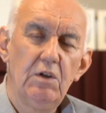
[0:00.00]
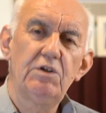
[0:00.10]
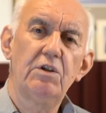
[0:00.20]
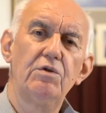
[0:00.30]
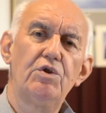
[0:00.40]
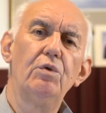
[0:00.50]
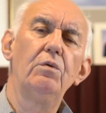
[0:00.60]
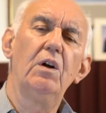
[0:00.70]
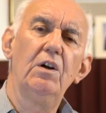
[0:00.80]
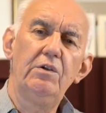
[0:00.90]
So
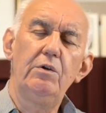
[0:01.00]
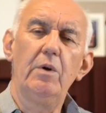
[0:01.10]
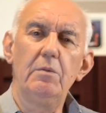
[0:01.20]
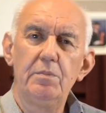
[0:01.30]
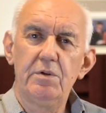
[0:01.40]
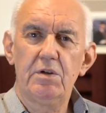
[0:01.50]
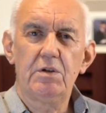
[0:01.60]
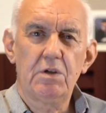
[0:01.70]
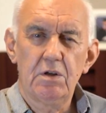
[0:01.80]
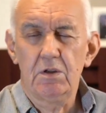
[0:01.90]
short loaded
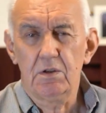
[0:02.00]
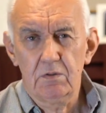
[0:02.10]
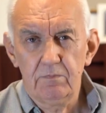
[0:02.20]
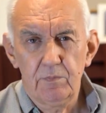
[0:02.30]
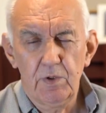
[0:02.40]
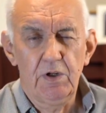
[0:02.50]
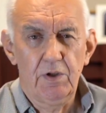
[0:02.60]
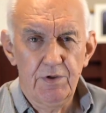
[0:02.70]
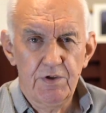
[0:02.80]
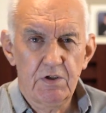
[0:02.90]
whips are one
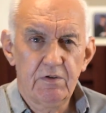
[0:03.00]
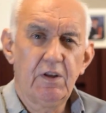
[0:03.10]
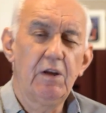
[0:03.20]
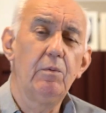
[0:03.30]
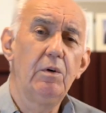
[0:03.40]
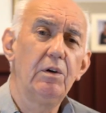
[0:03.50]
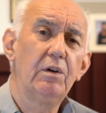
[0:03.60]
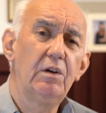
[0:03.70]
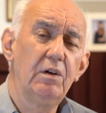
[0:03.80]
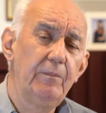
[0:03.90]
answer and they
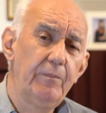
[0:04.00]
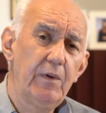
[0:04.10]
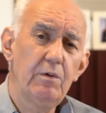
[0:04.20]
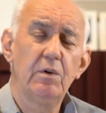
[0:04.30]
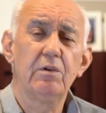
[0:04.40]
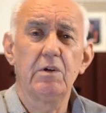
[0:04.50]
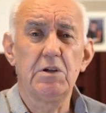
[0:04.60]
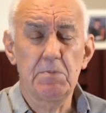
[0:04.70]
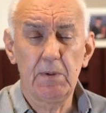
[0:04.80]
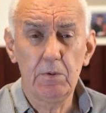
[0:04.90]
work, uh, they work
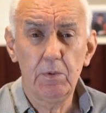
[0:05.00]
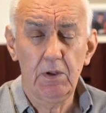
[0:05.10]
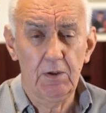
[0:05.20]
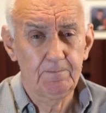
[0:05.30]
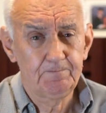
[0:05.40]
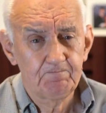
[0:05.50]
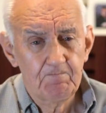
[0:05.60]
reasonably well.